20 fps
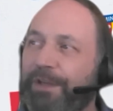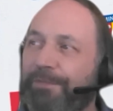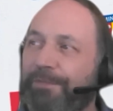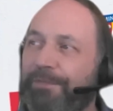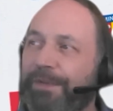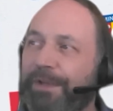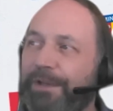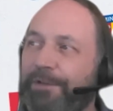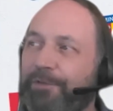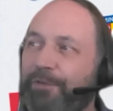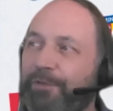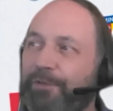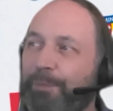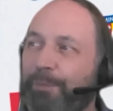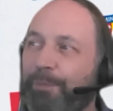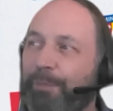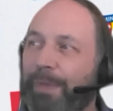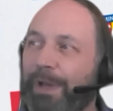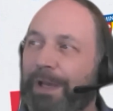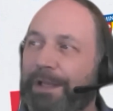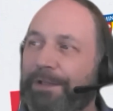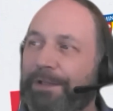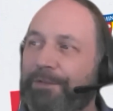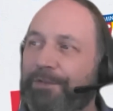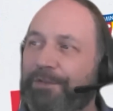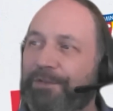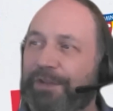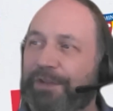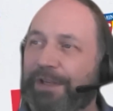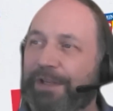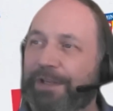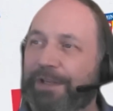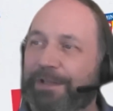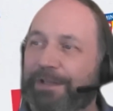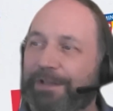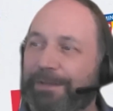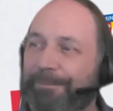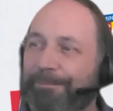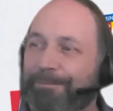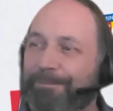affect mindset?
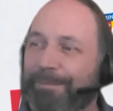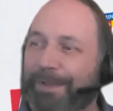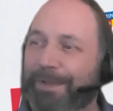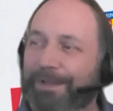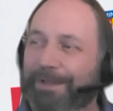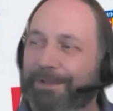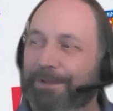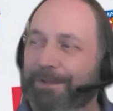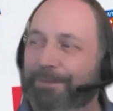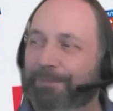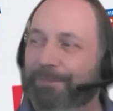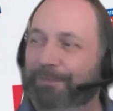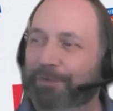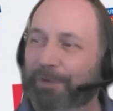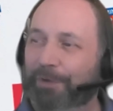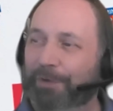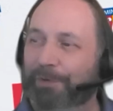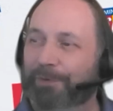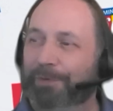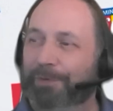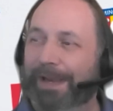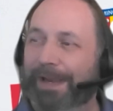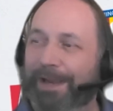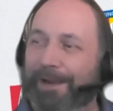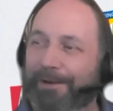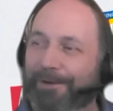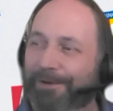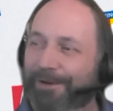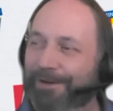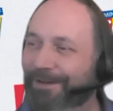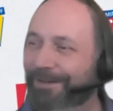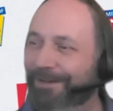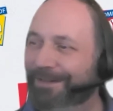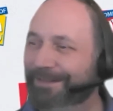And if so, how?